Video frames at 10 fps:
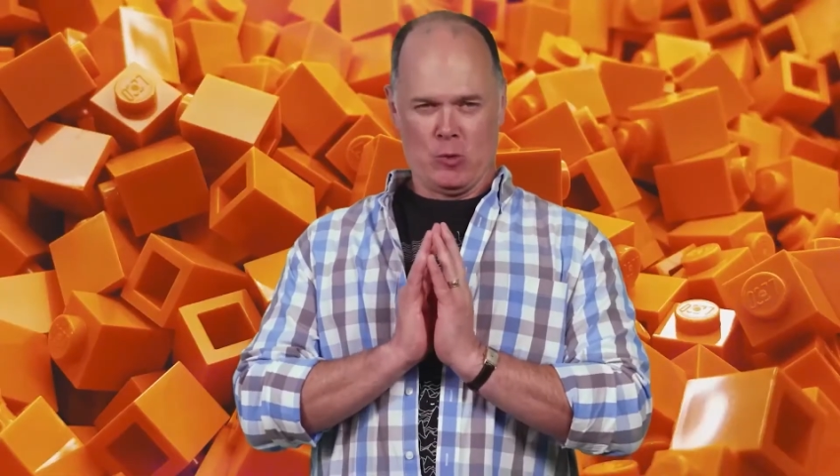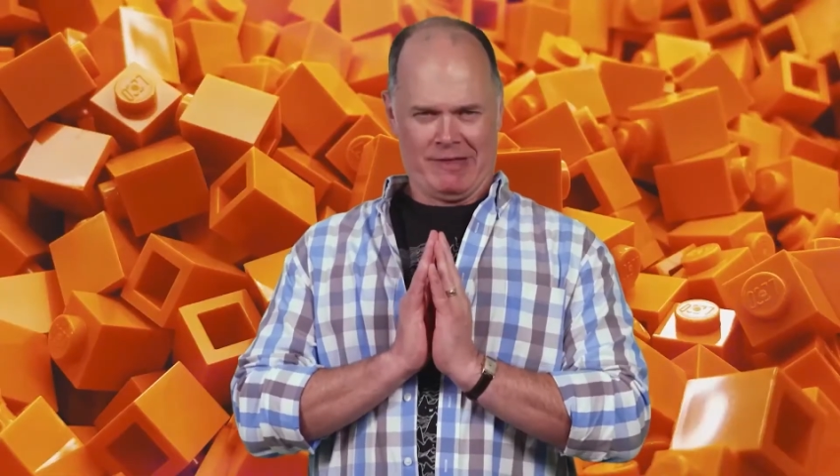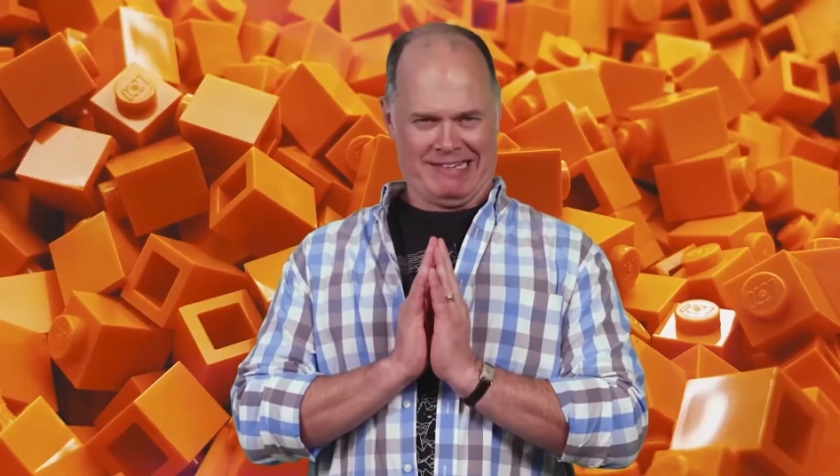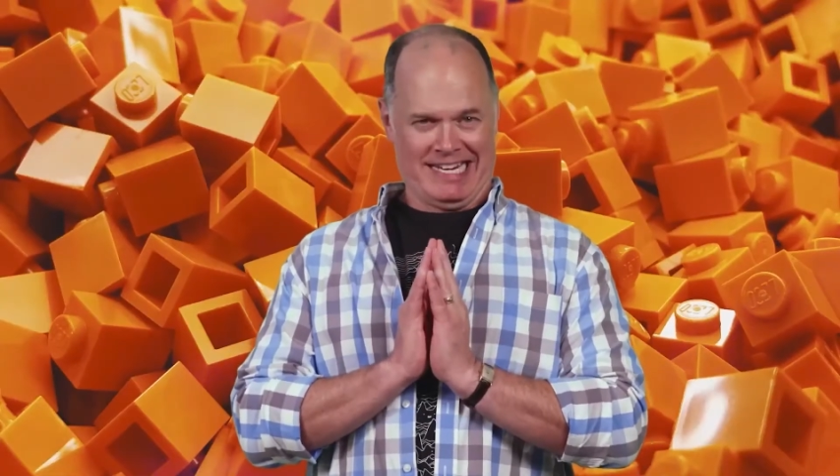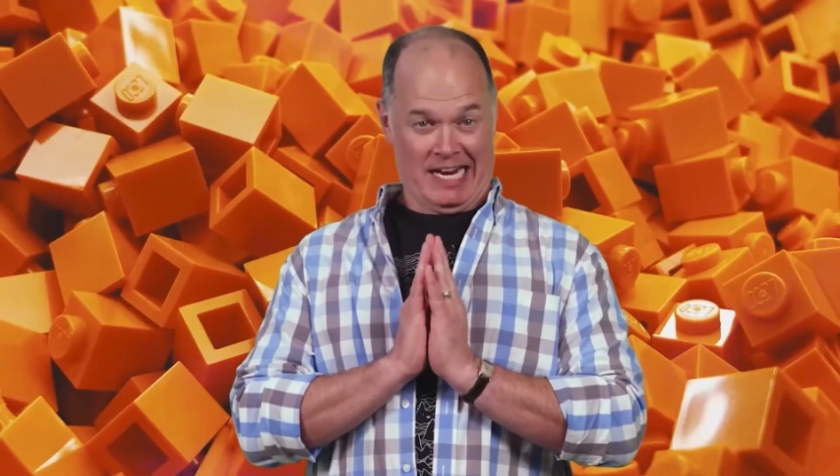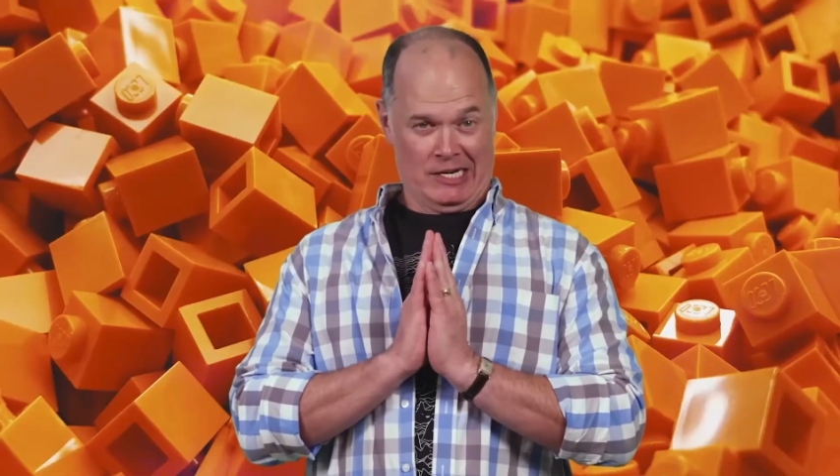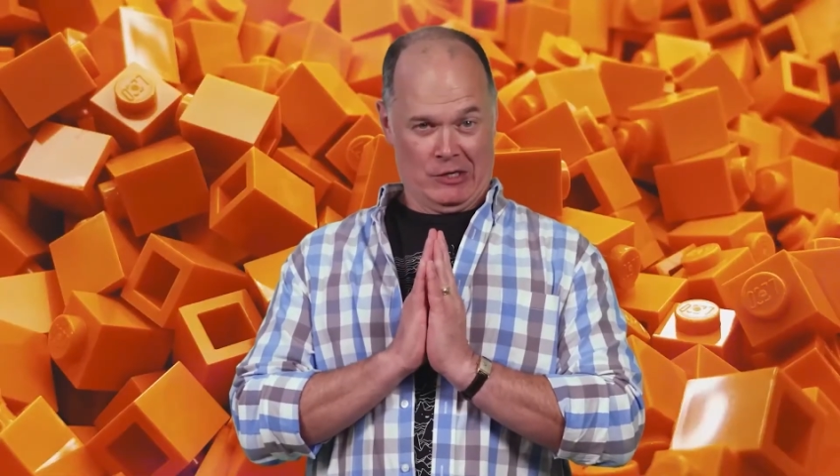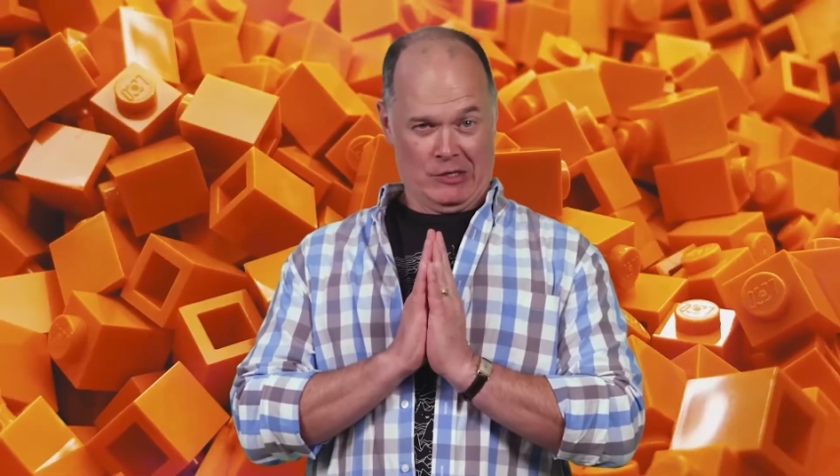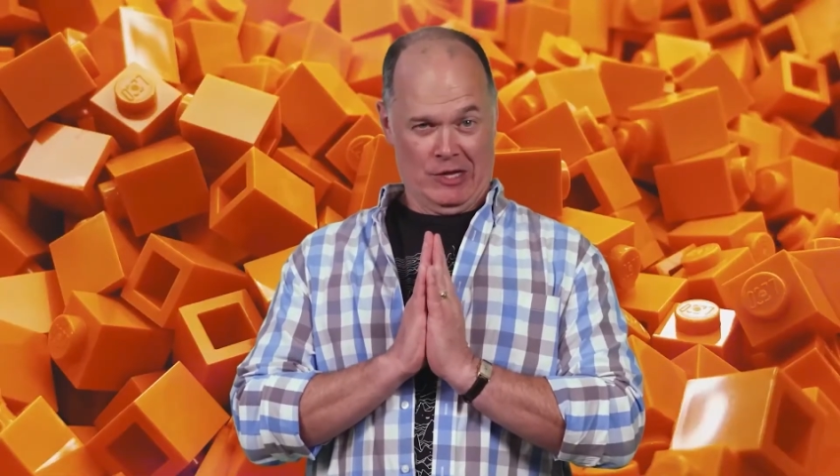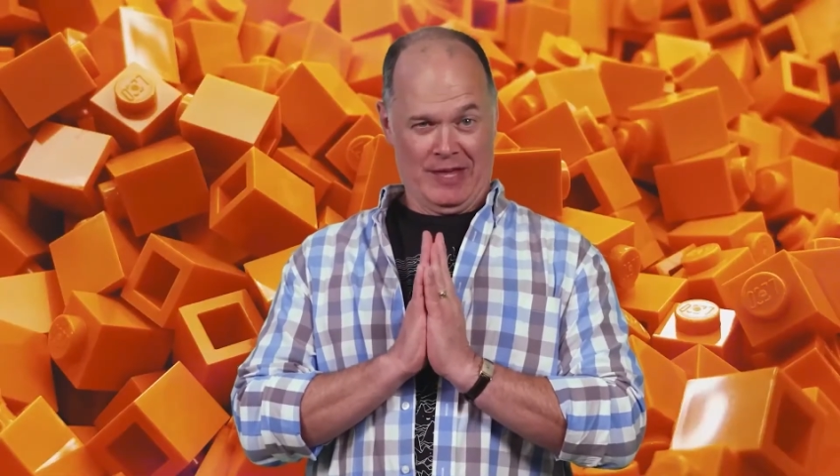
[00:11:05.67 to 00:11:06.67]
with
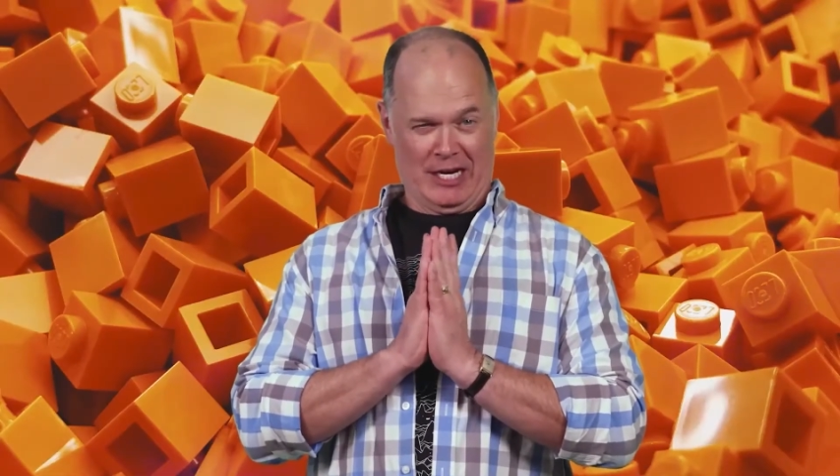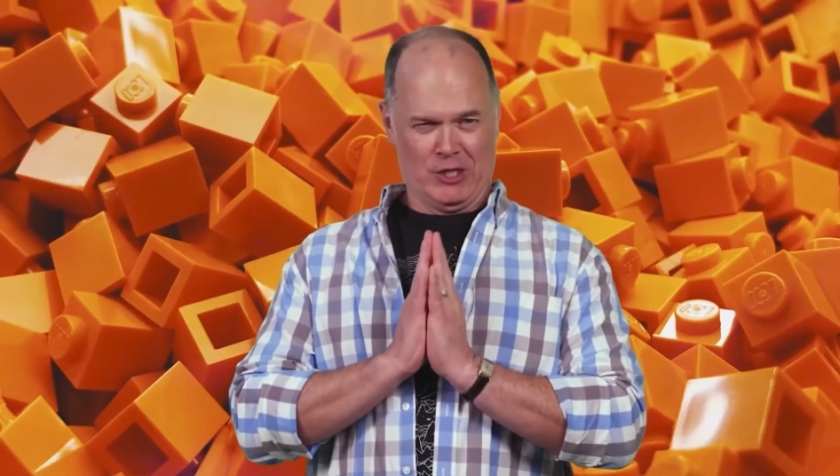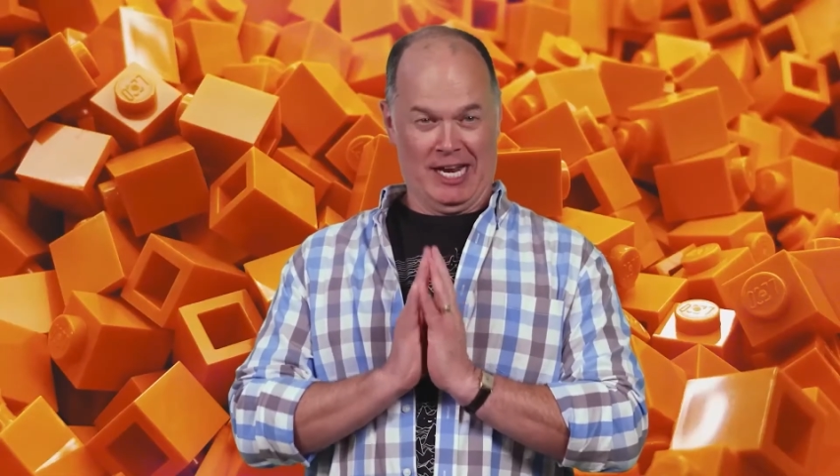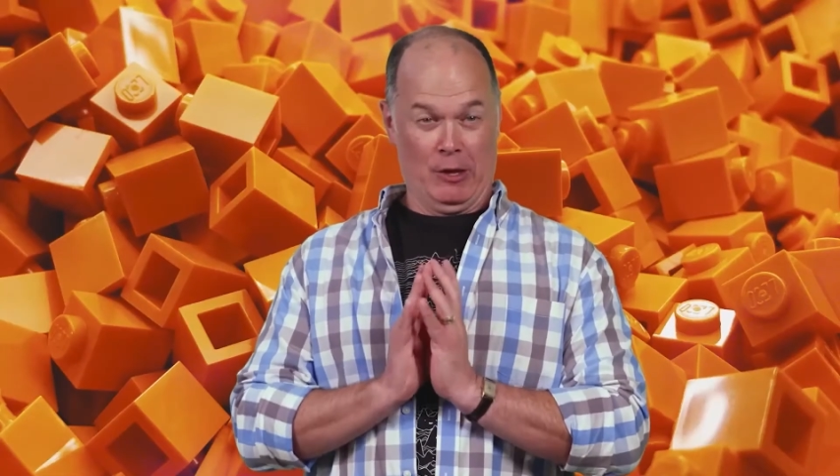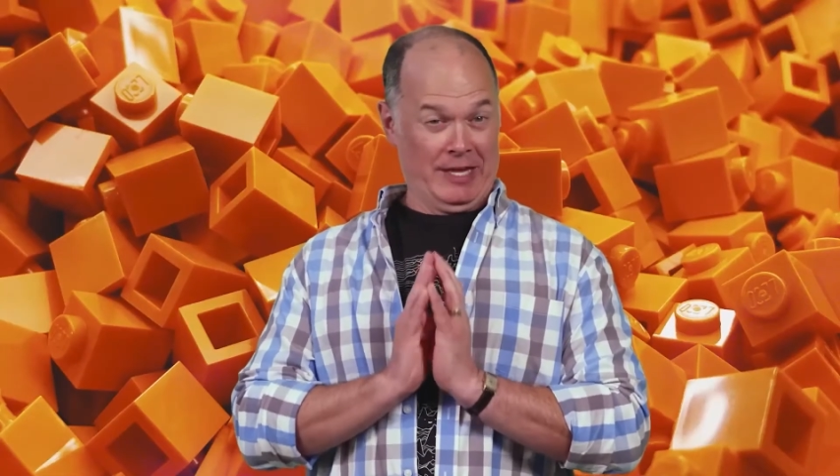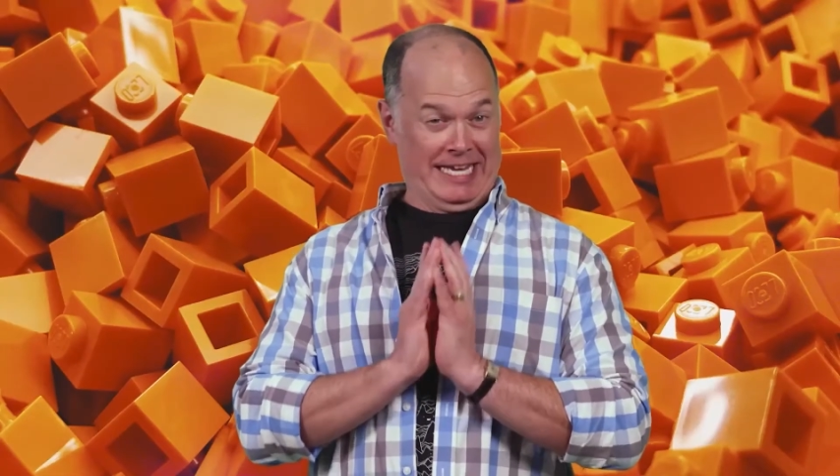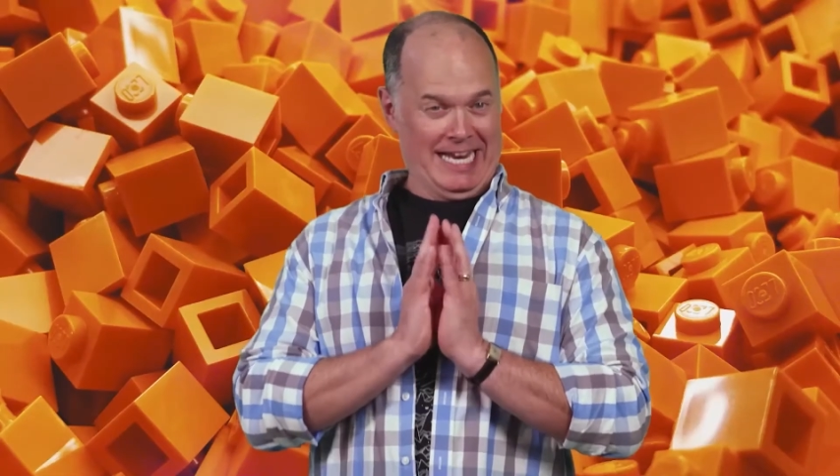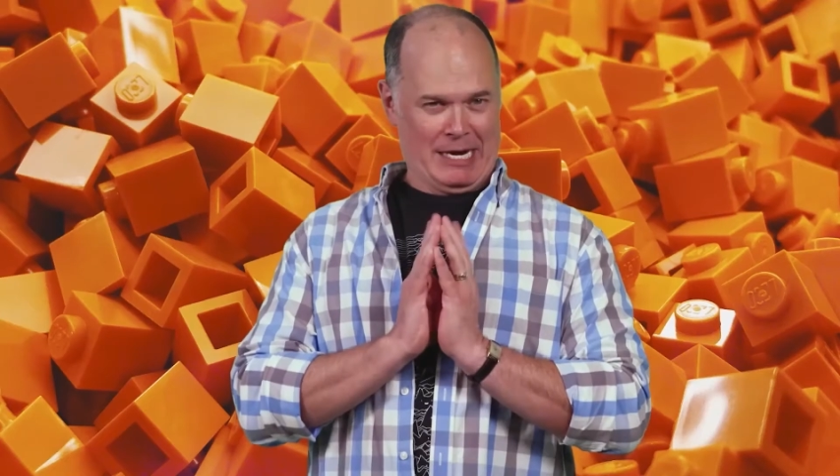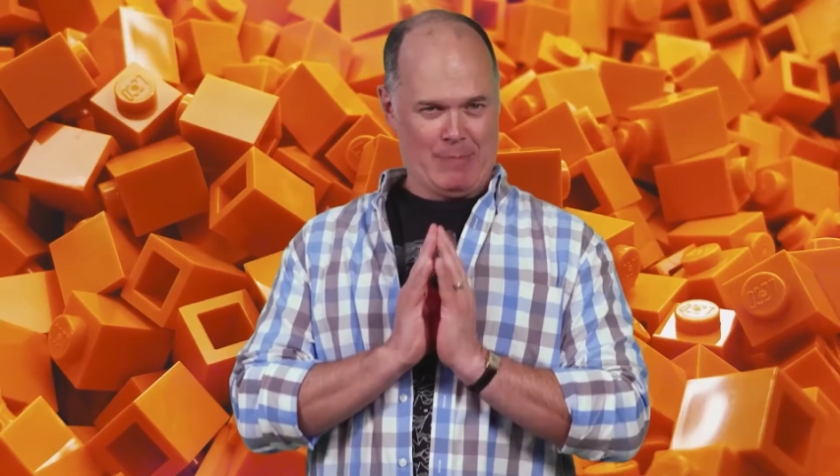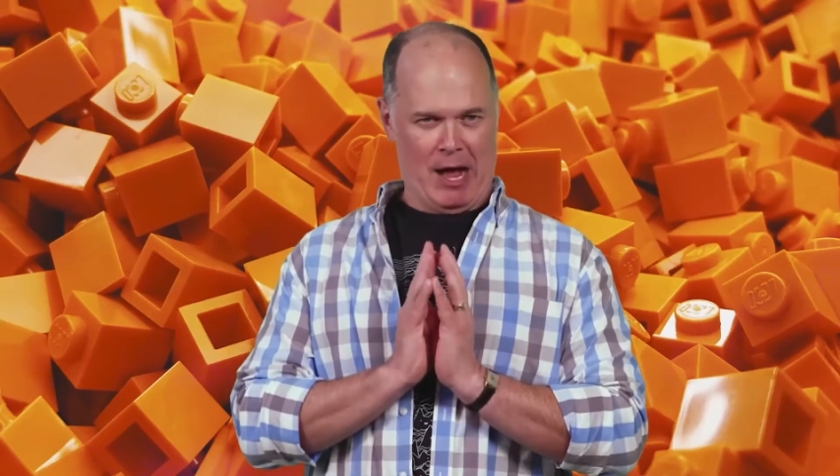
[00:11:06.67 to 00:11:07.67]
Daniel they could tell the
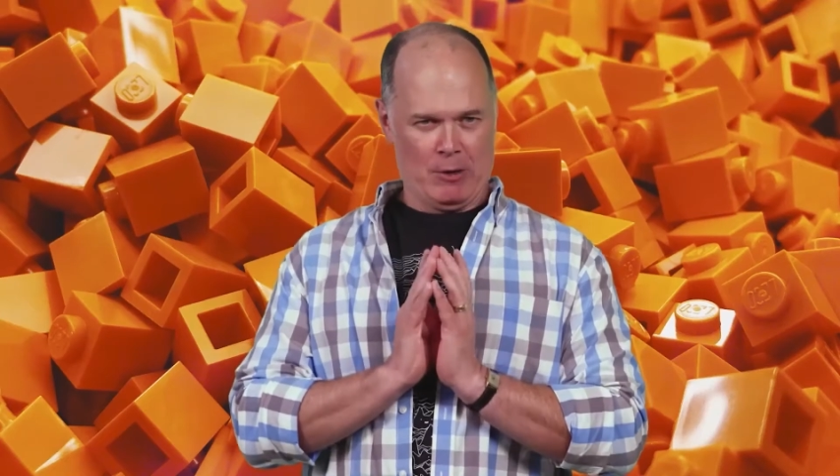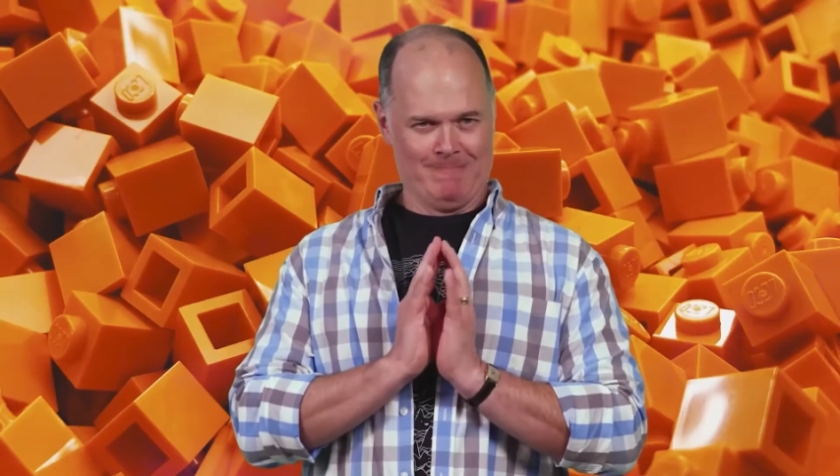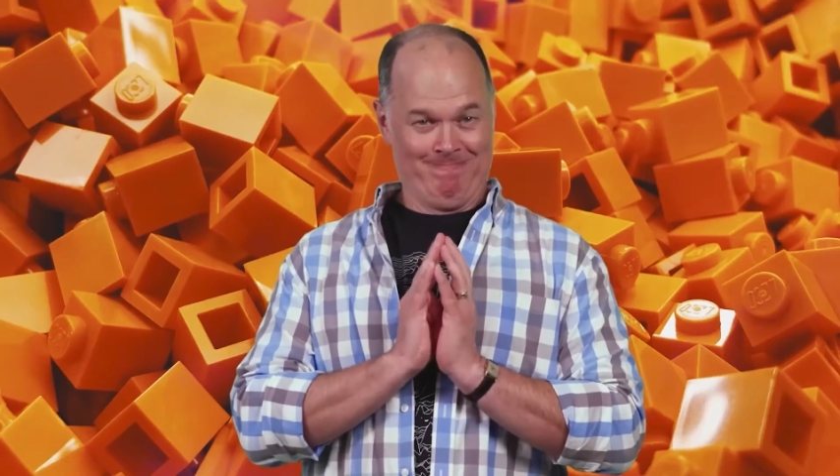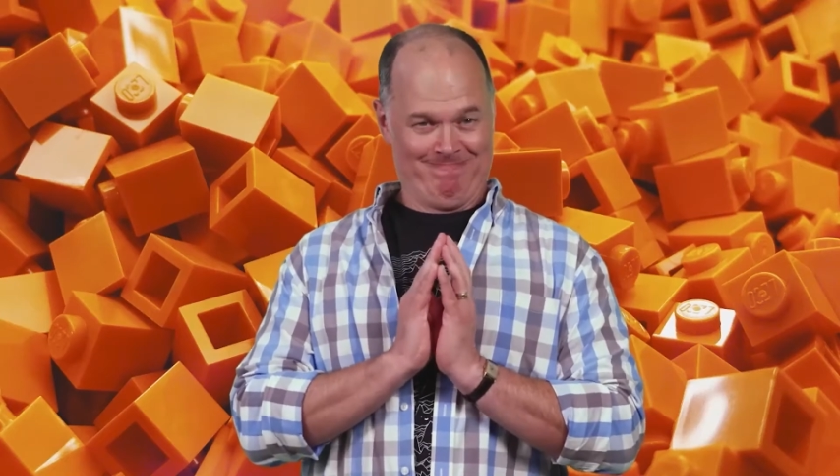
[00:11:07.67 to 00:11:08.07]
king about.